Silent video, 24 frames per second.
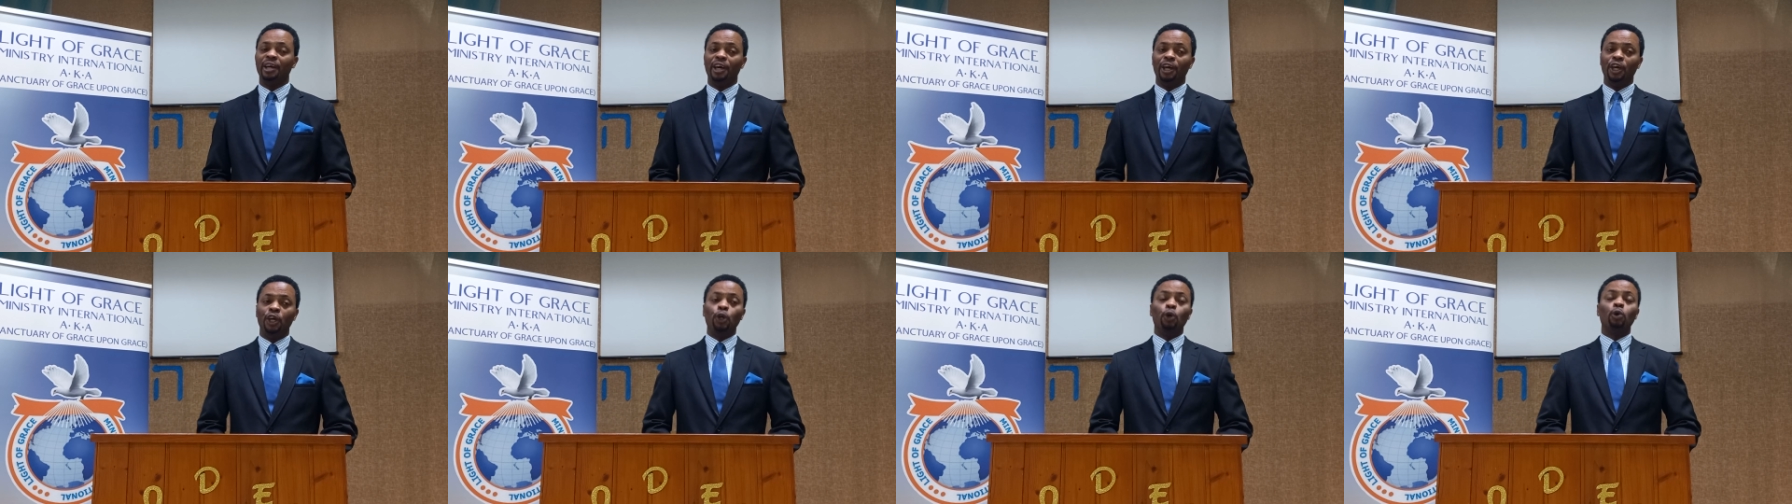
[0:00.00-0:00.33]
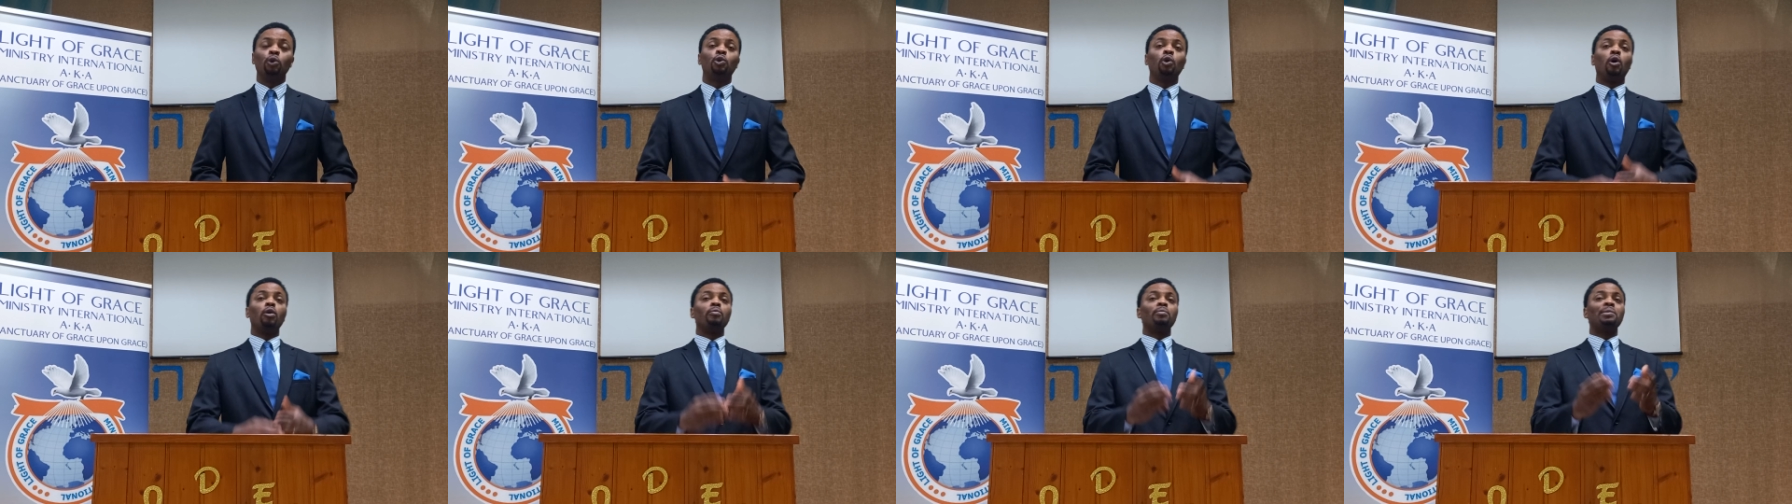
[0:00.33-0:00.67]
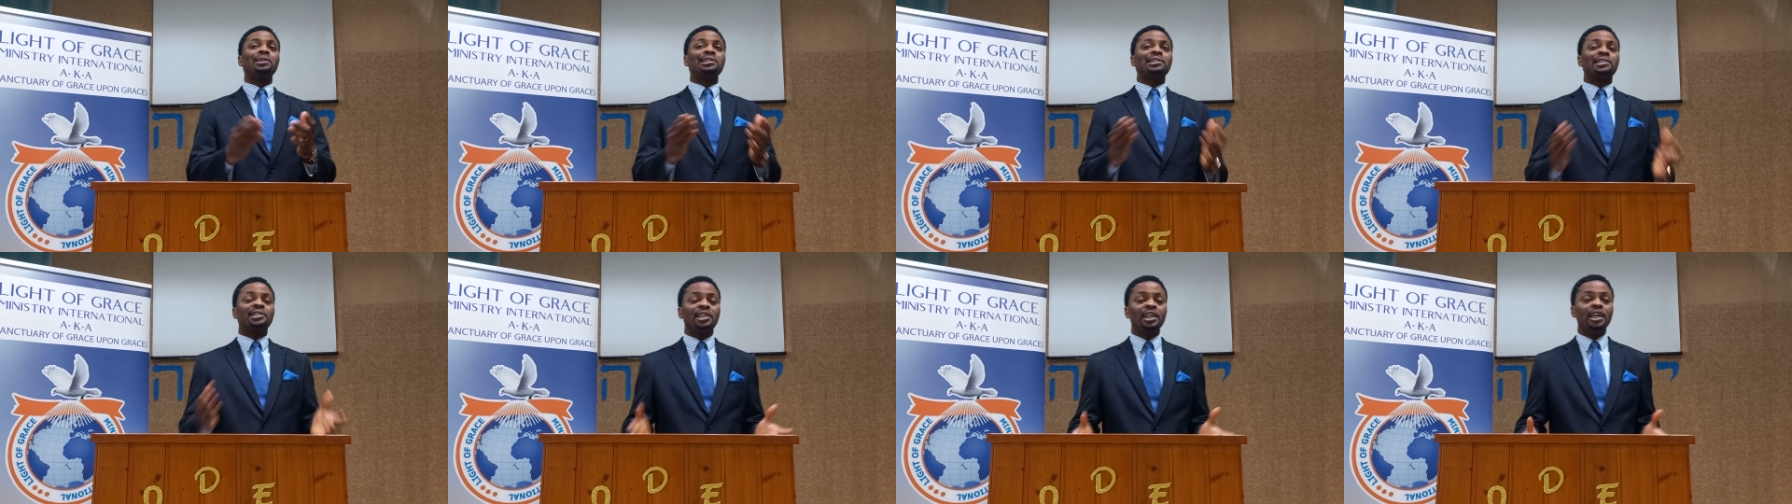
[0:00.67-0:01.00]
You don't
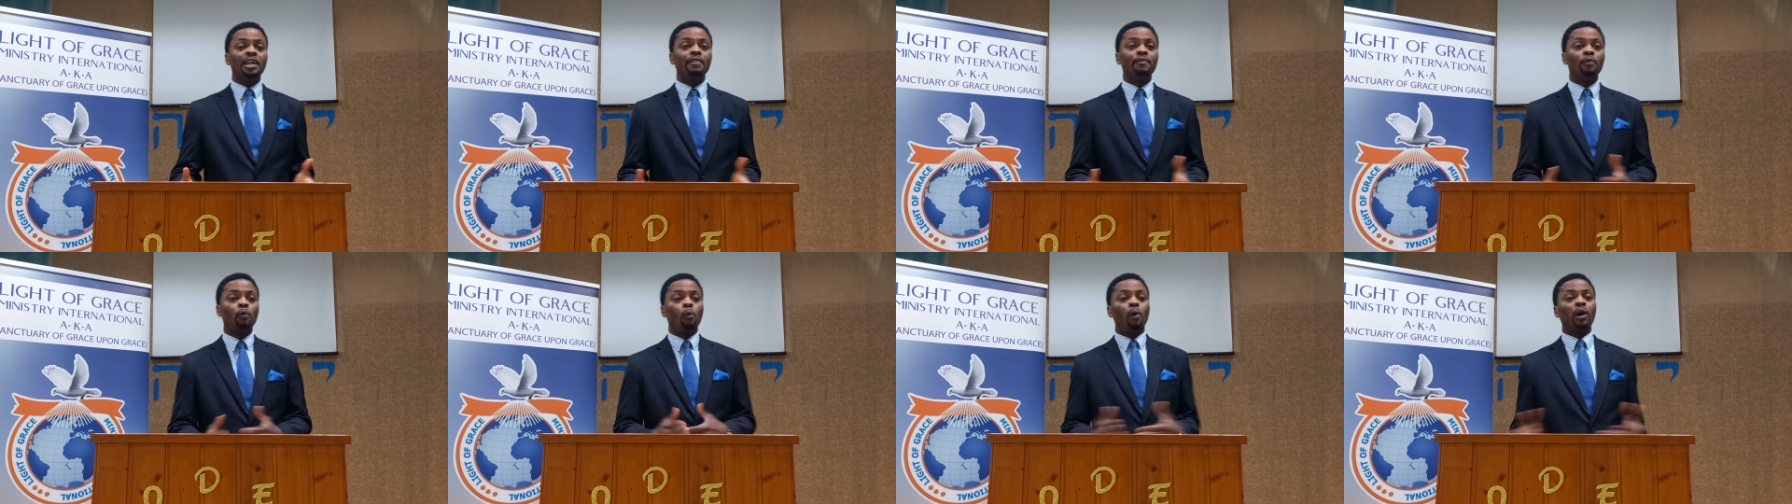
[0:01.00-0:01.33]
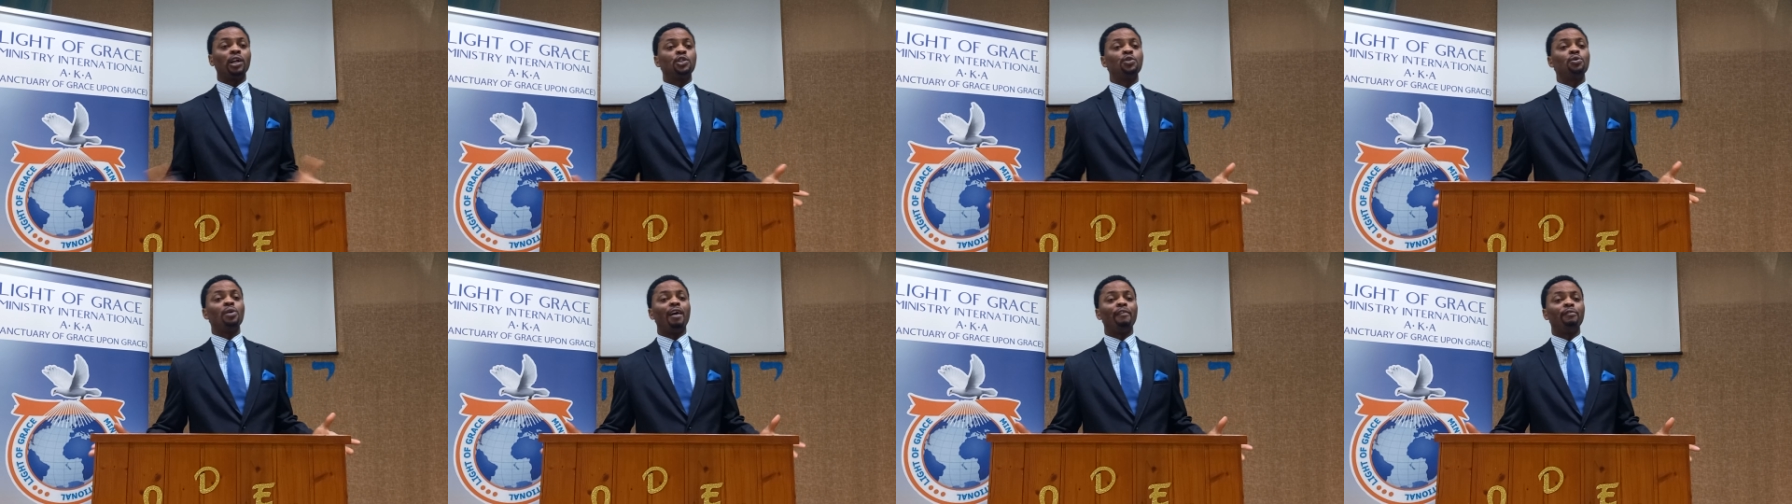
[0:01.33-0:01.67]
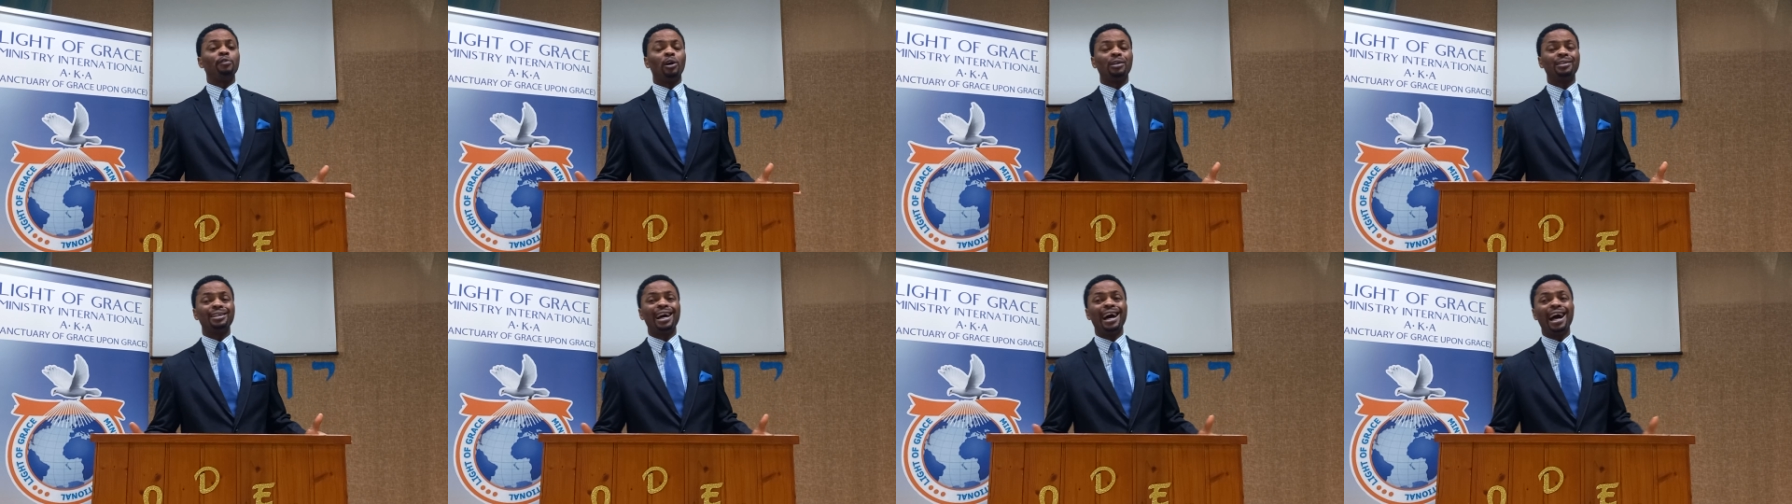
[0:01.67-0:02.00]
receive what you have
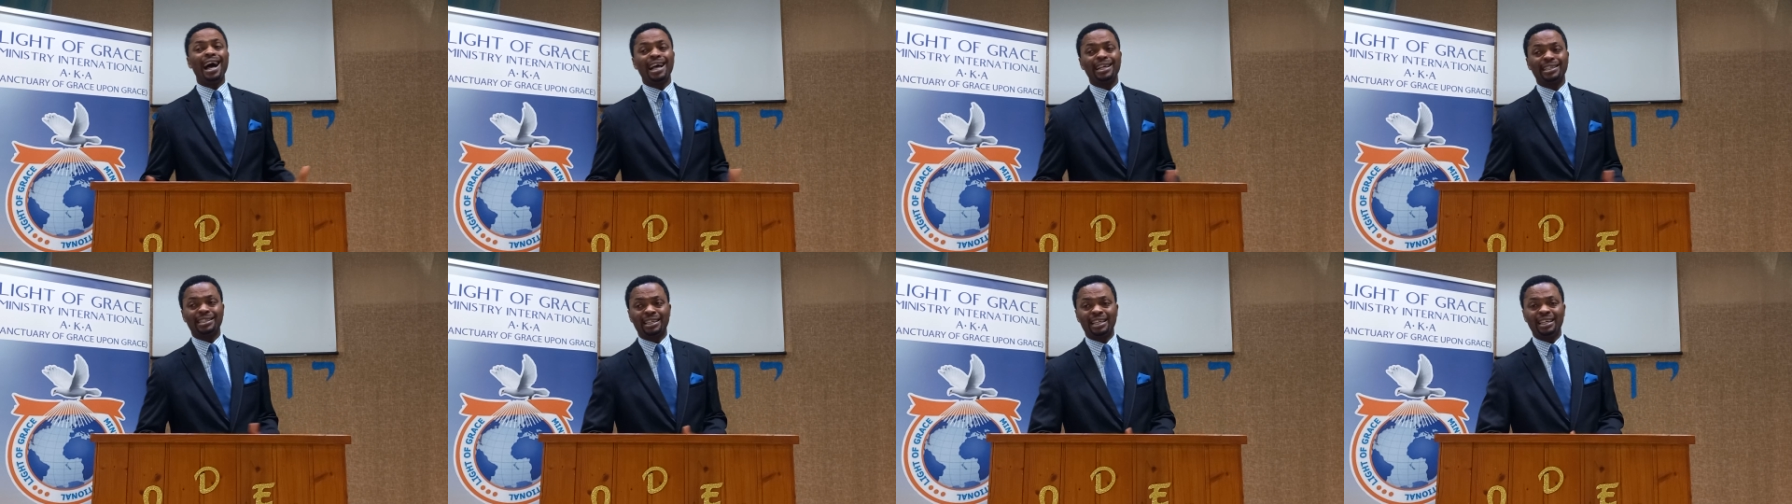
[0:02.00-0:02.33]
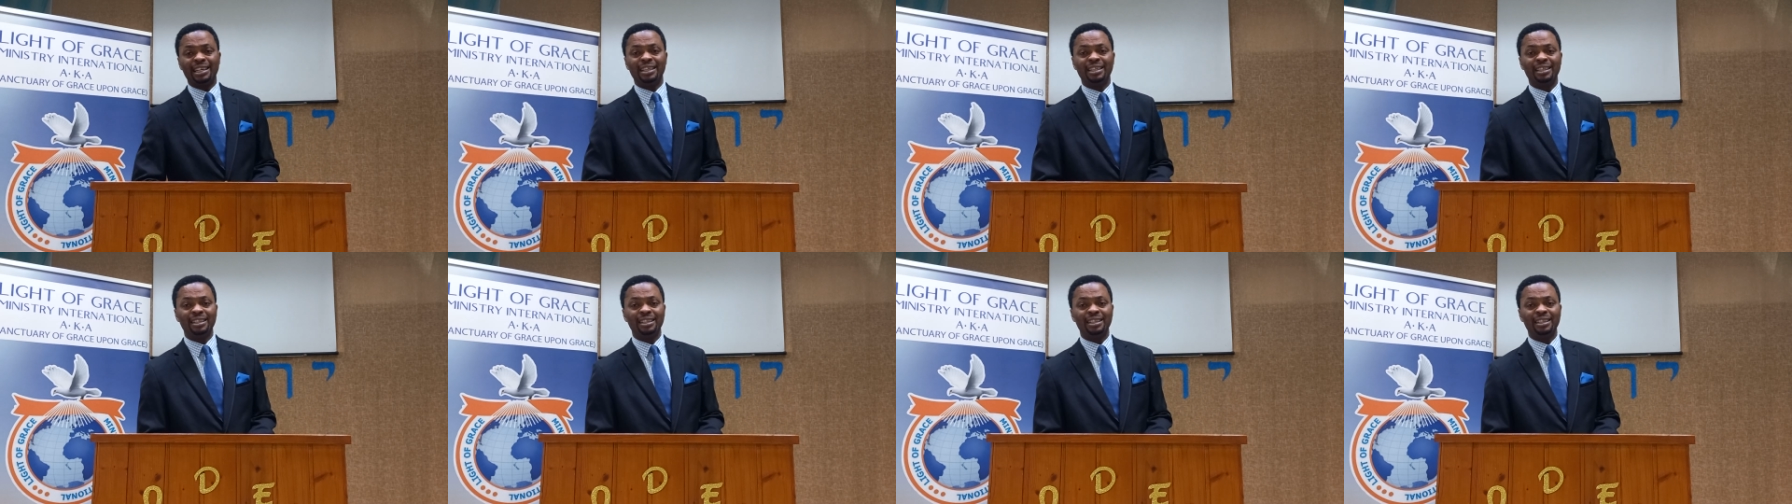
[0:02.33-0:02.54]
not asked.